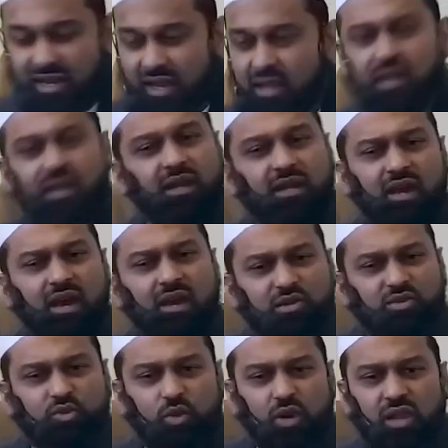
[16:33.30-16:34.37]
is saying, Ya
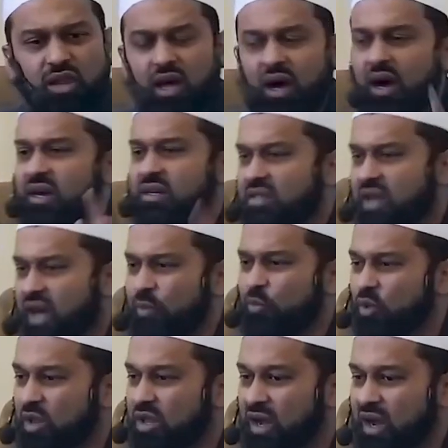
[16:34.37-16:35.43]
Rasulullah, a
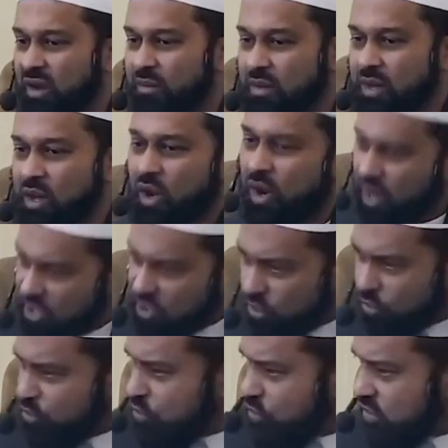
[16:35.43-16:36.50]
time will come. I
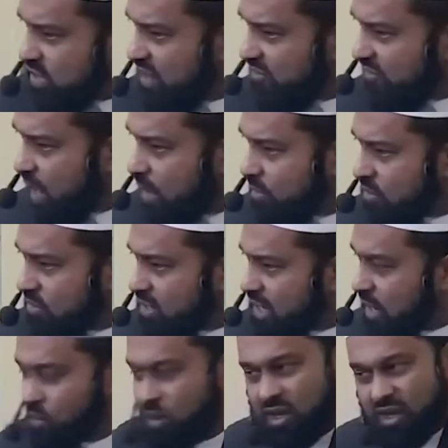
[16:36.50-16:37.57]
know you don't have camels
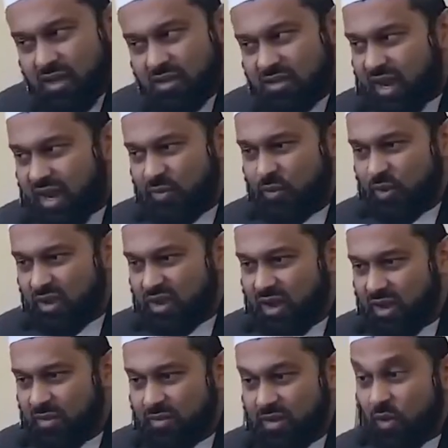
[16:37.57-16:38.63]
now a time will
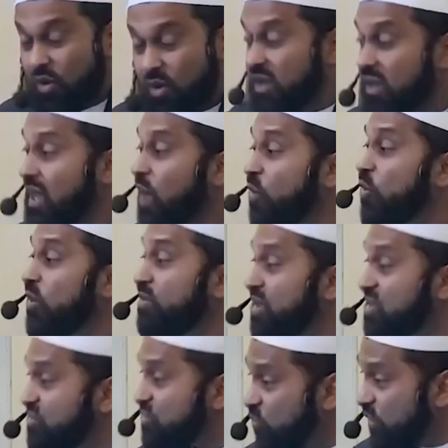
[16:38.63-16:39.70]
come when Allah will
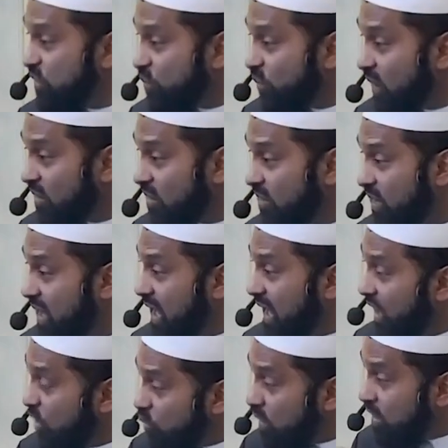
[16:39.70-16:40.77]
bless you with wealth.
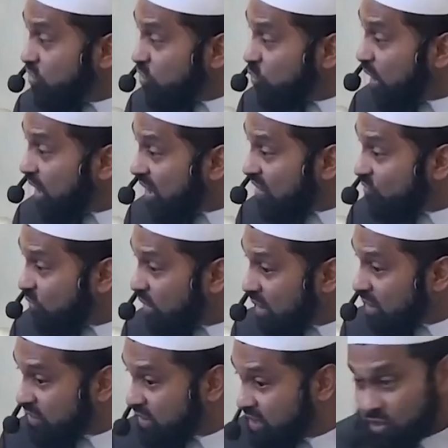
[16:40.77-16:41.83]
And when you have
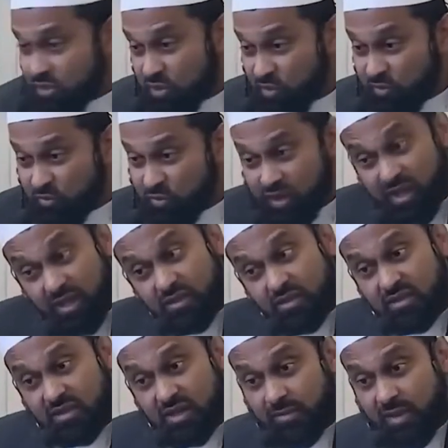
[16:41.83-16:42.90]
wealth, don't forget
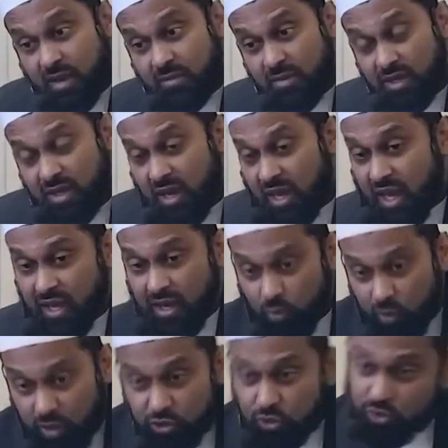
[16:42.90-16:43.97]
this commandment. And I
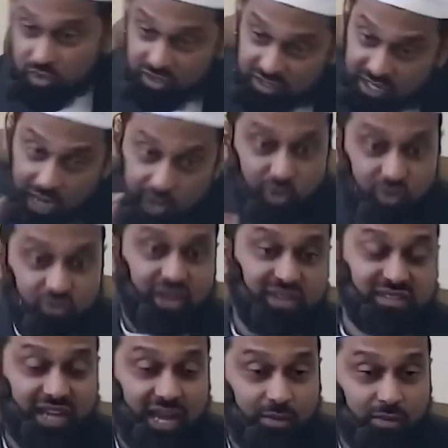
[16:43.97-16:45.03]
want you to sacrifice